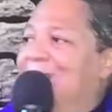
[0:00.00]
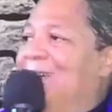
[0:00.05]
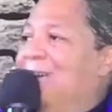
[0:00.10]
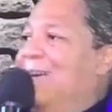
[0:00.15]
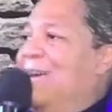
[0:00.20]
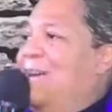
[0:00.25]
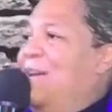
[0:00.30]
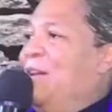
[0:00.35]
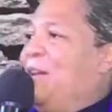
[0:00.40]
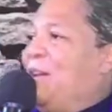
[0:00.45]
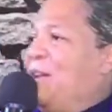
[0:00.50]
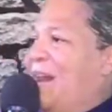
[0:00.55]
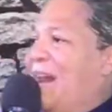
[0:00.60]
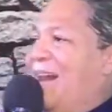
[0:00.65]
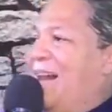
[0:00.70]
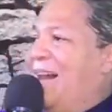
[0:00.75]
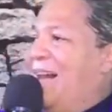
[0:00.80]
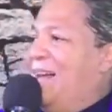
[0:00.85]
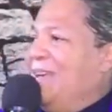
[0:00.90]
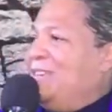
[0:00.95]
yes. And
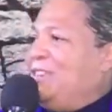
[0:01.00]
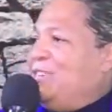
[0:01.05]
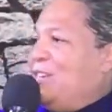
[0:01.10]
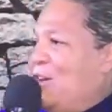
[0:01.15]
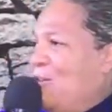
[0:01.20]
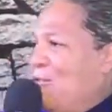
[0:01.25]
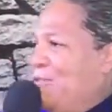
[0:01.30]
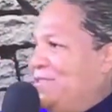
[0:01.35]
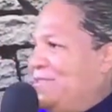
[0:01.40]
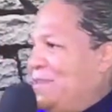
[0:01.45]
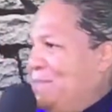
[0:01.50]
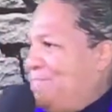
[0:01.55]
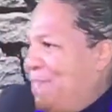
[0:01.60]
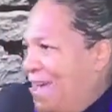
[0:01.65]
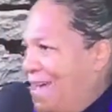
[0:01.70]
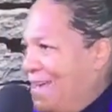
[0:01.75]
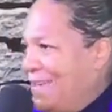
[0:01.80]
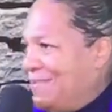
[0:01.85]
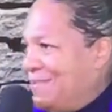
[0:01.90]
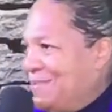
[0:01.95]
God shows the
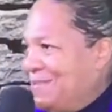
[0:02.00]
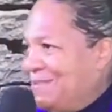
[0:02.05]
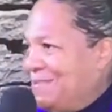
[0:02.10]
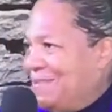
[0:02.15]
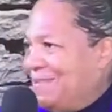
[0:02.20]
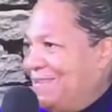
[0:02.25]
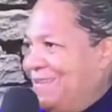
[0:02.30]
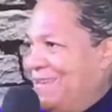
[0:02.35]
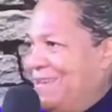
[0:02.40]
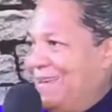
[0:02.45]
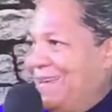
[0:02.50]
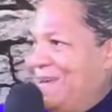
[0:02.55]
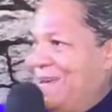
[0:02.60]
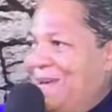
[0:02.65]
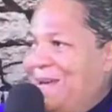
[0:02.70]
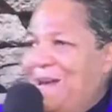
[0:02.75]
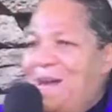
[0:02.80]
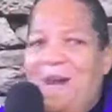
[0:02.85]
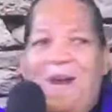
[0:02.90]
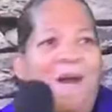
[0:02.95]
pastors yes.
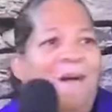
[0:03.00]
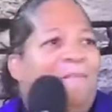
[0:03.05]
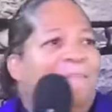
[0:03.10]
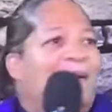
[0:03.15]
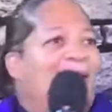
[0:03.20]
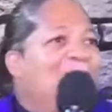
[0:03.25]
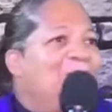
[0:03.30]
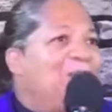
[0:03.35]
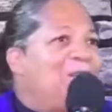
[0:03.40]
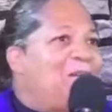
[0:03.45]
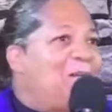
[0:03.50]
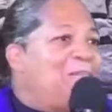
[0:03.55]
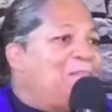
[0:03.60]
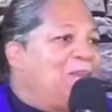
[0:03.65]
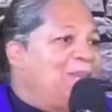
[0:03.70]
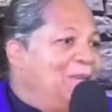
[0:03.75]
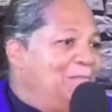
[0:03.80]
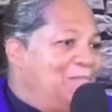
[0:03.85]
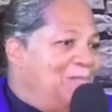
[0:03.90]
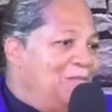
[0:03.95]
about their
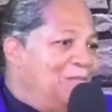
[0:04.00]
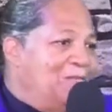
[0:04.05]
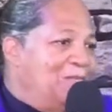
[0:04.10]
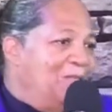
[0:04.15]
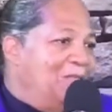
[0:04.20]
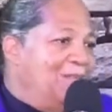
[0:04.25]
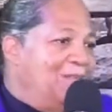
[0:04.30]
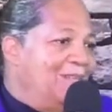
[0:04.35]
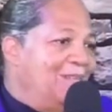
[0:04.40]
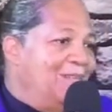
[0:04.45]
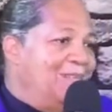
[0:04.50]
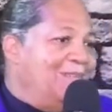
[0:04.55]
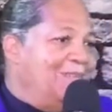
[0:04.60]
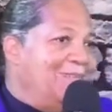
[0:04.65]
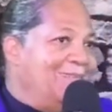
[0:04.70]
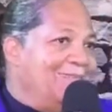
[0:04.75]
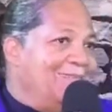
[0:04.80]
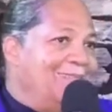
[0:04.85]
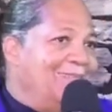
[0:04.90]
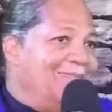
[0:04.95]
people. That's right.
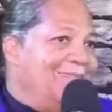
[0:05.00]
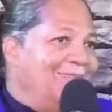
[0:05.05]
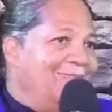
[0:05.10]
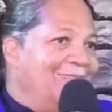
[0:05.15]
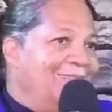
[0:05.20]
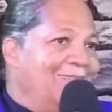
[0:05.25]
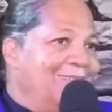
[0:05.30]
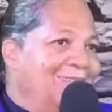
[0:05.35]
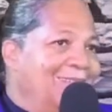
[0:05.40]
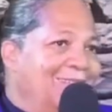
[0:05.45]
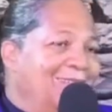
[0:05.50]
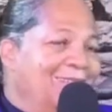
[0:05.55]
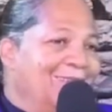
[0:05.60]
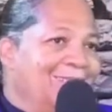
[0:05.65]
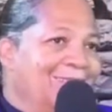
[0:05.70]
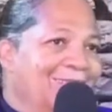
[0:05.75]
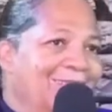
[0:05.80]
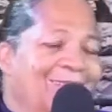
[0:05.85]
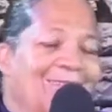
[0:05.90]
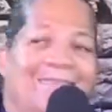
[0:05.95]
Yes, Lord.
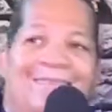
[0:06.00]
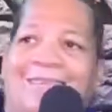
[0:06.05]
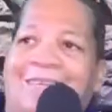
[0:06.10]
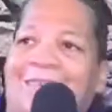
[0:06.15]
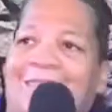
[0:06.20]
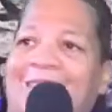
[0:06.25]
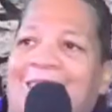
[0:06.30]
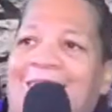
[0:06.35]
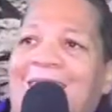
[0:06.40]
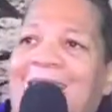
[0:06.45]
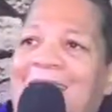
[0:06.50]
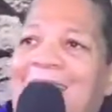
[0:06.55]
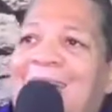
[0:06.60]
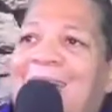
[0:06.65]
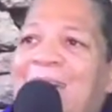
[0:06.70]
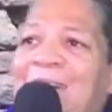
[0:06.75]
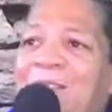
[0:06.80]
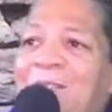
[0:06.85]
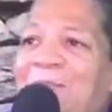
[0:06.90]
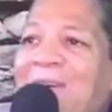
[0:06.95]

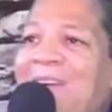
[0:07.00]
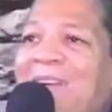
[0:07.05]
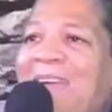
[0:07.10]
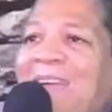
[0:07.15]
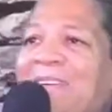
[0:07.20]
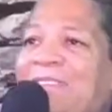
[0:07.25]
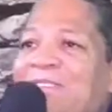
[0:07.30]
And when he